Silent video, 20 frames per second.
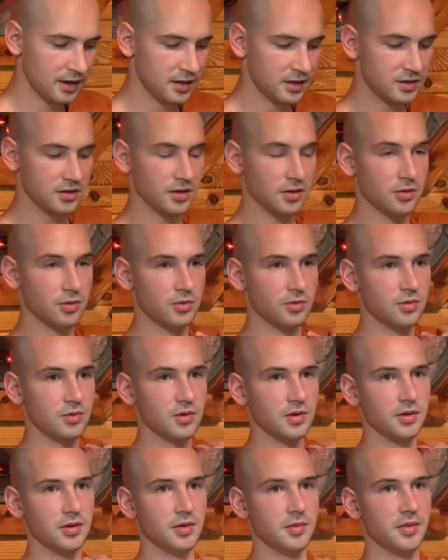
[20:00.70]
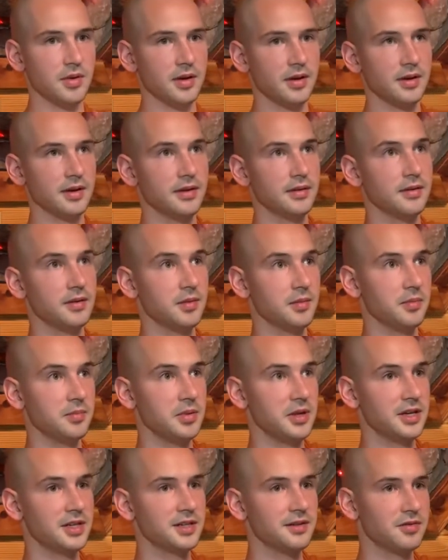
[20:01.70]
So,
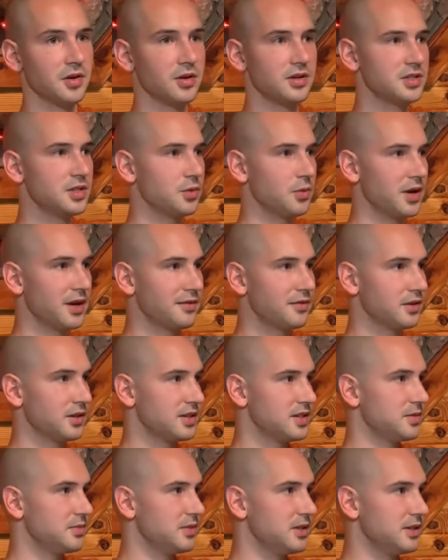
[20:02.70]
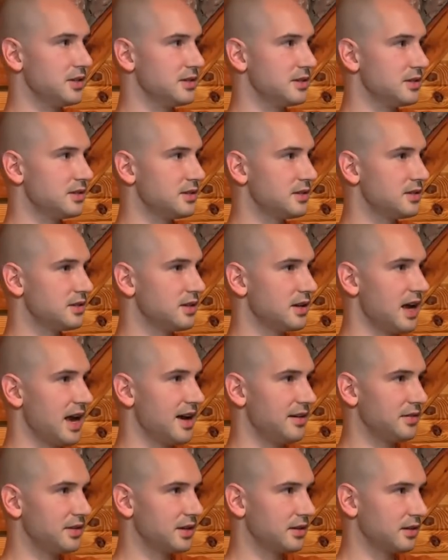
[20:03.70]
being devoted to wakefulness means
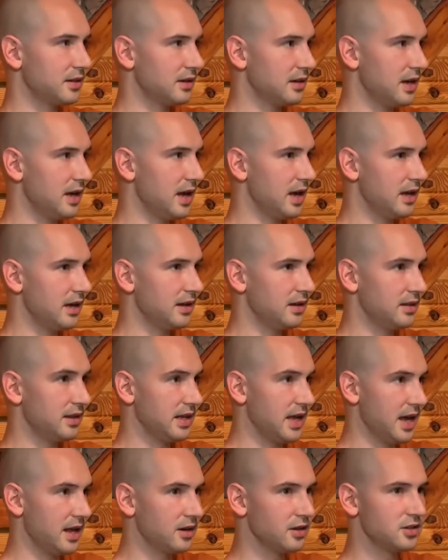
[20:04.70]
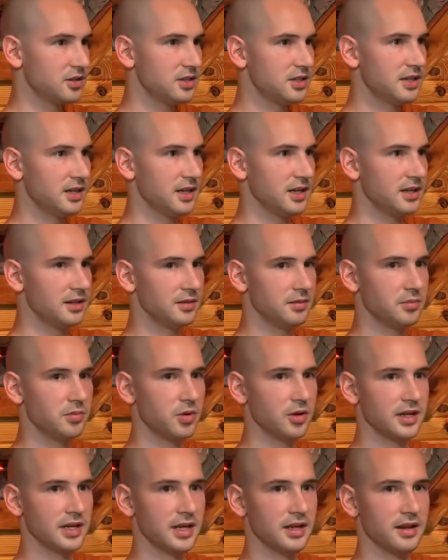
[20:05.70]
having the energy and
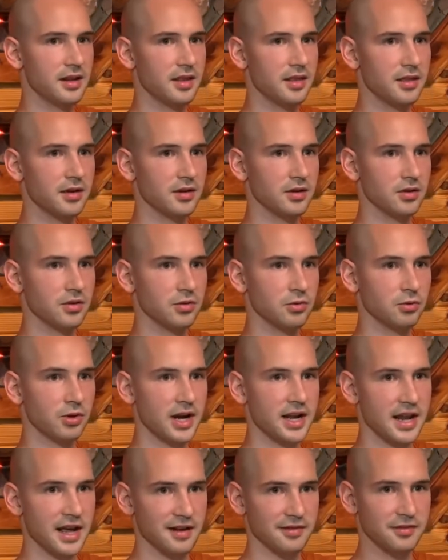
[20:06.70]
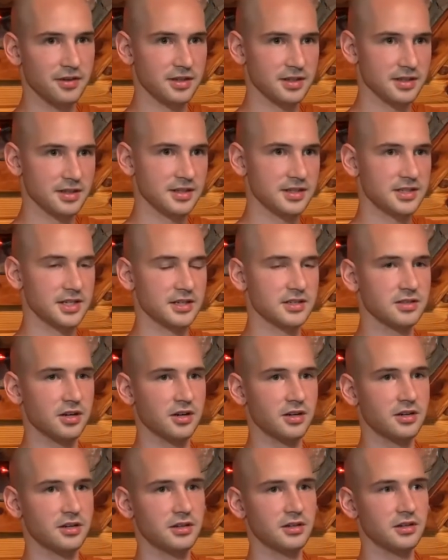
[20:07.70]
putting in the right effort to
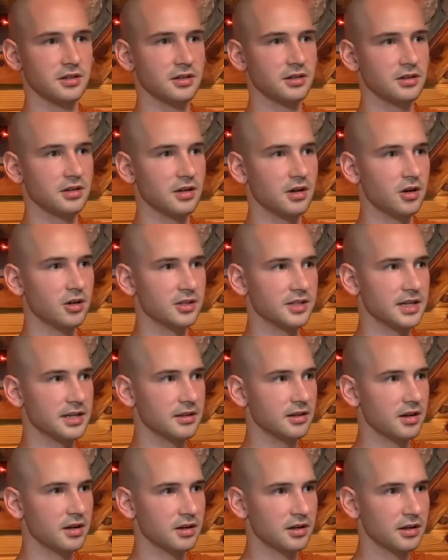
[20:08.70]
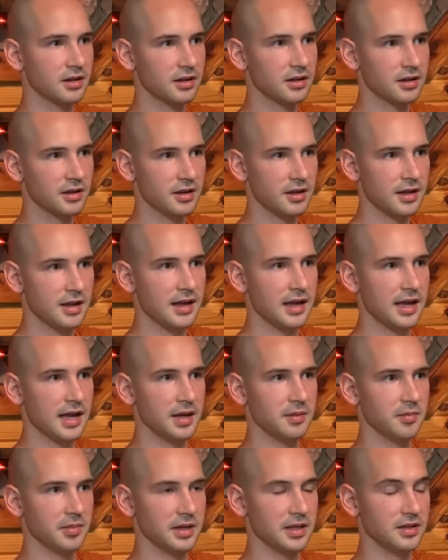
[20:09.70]
6R all day long.
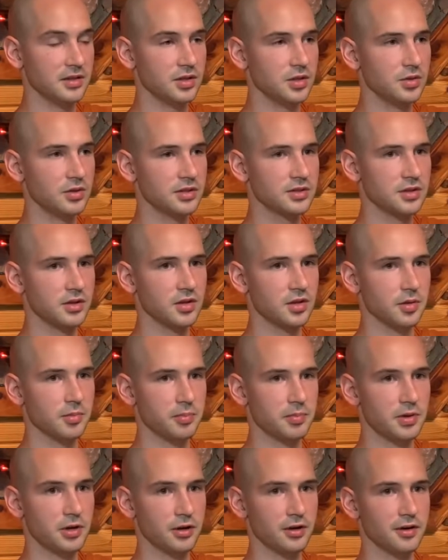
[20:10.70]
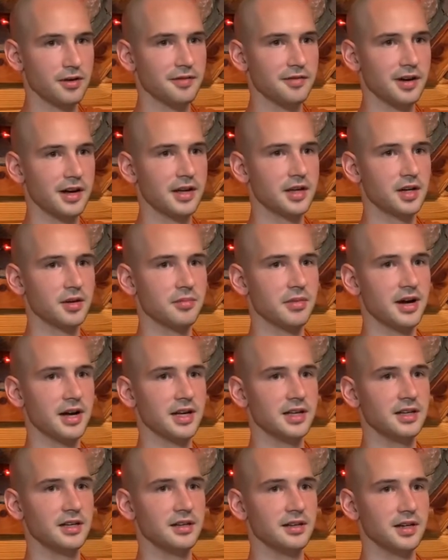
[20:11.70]
And in doing so, you're purifying your
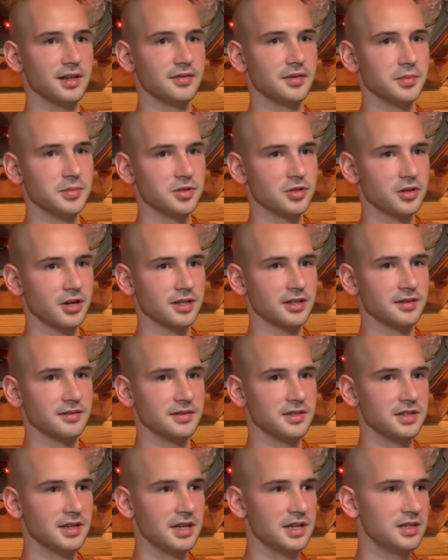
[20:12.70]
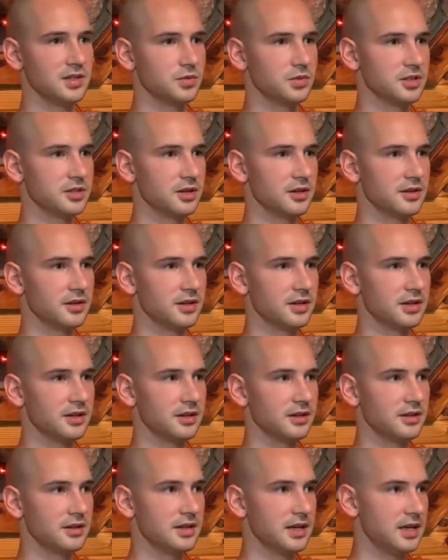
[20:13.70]
mind of obstructive states, which are
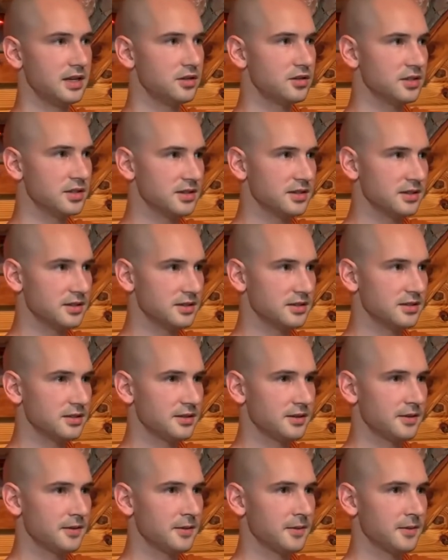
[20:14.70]
the hindrances.